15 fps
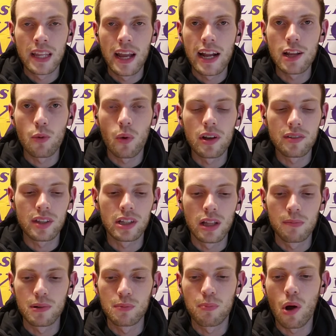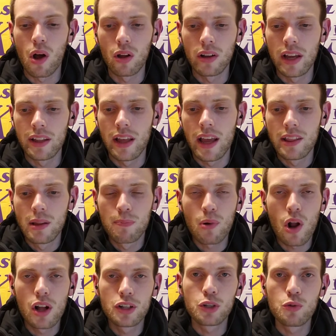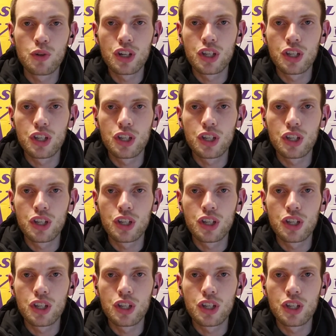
and it was the Clippers ball. And LeBron,